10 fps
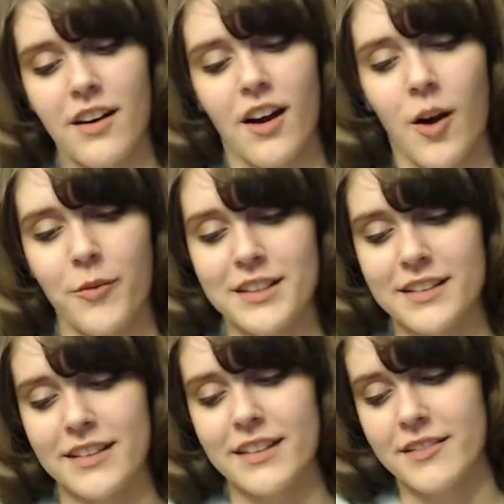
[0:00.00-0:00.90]

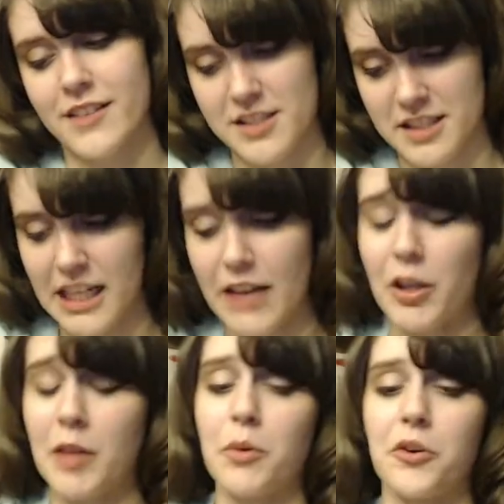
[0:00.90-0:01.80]
obviously, a
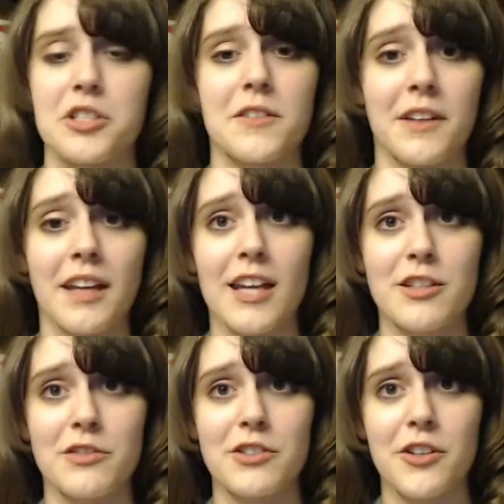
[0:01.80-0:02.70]
significant portion of the
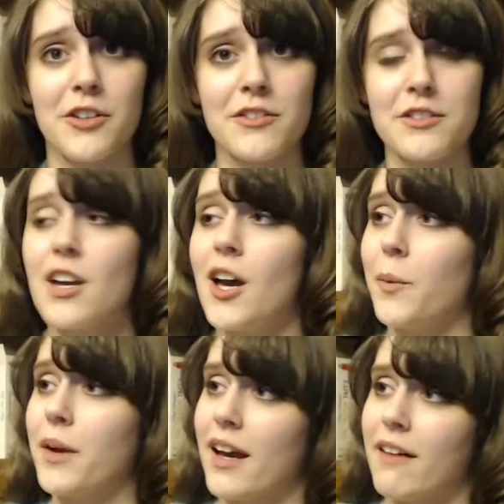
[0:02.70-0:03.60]
cast returns.
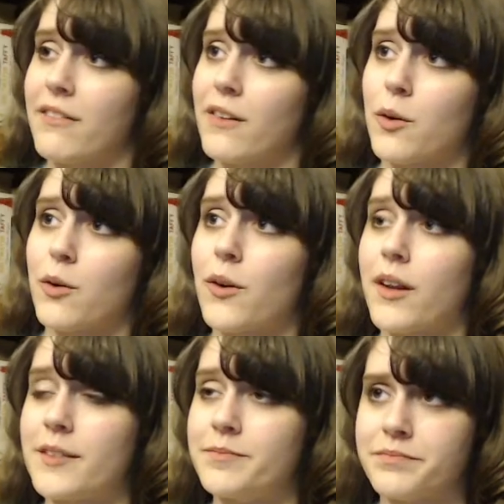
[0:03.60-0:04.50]
We have the
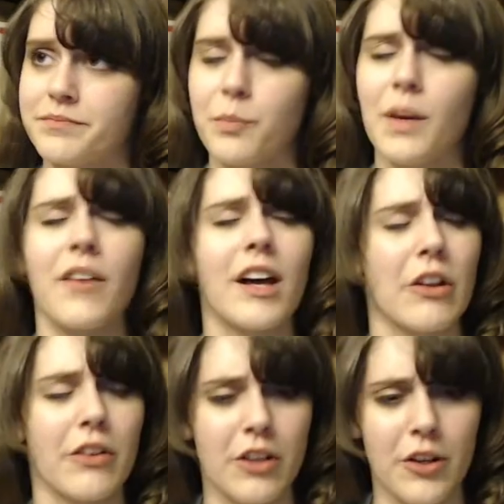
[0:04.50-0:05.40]
whole
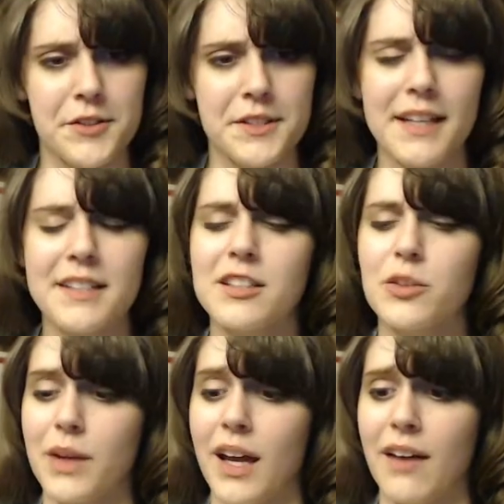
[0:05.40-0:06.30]
battle, the
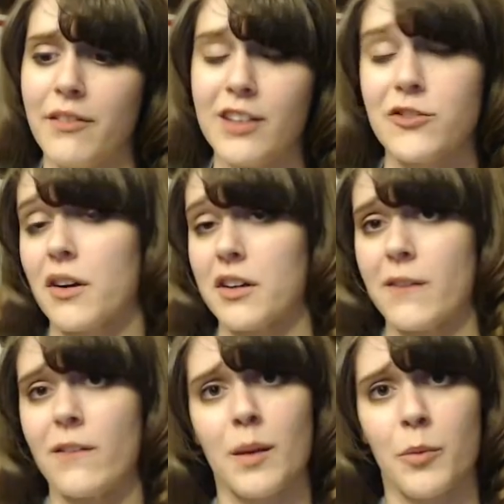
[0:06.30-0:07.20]
negotiations. We have the
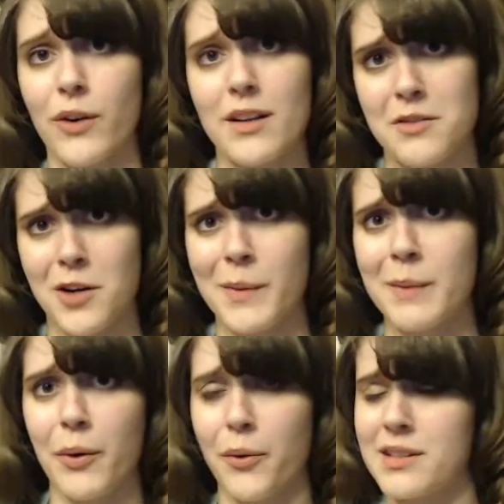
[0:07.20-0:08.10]
introduction of the Liberation Army,
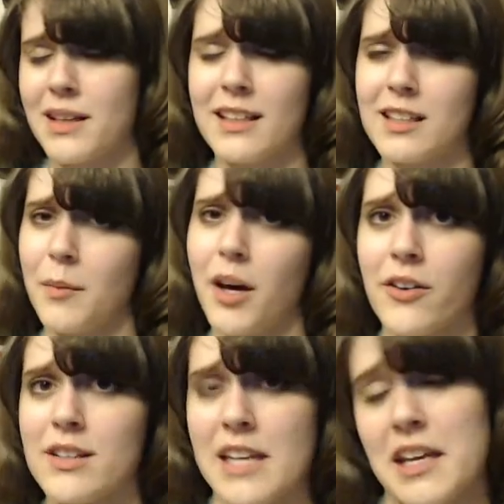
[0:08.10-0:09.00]
both sides, the
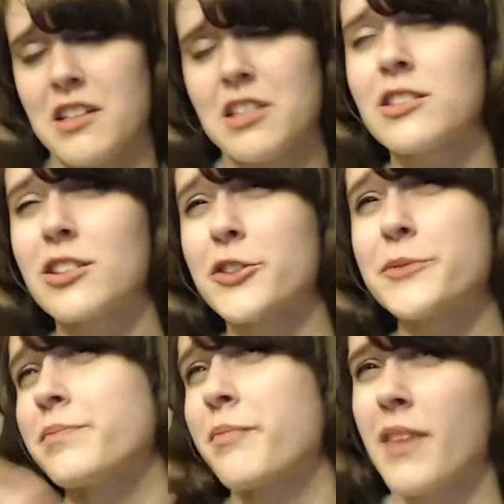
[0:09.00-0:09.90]
moderate side in
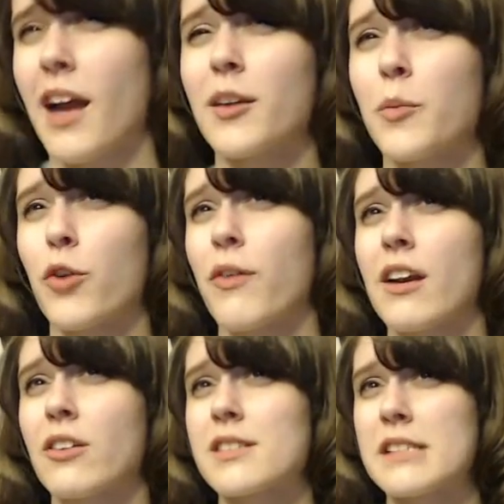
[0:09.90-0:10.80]
Chijiku, and the more
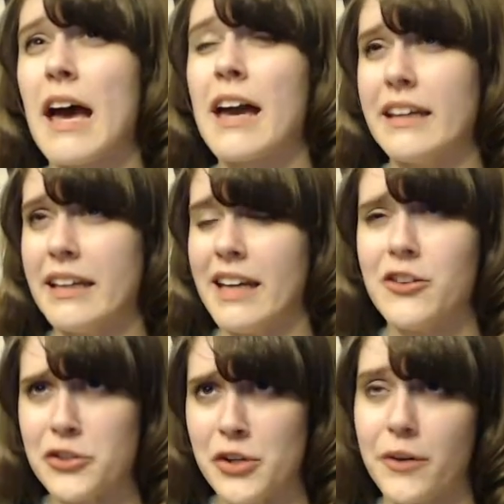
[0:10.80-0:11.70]
radical side in
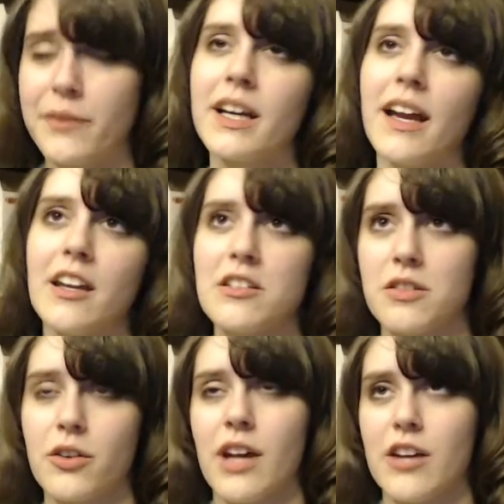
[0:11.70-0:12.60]
Ensho.
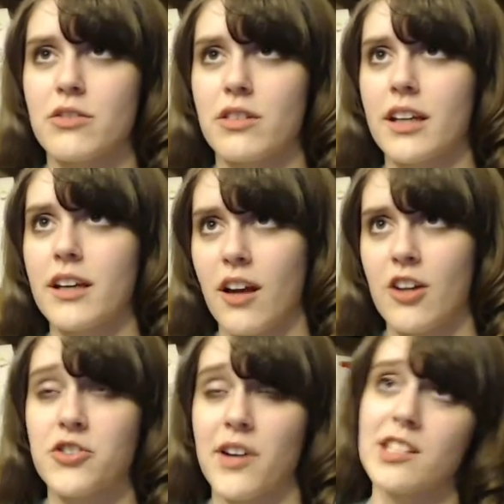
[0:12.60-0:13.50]
Ensho naturally
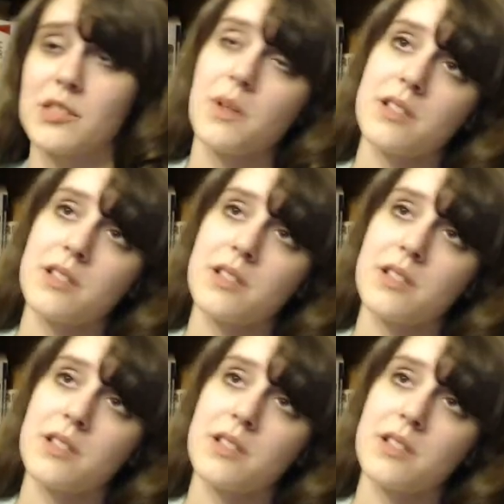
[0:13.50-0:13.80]
contrasts with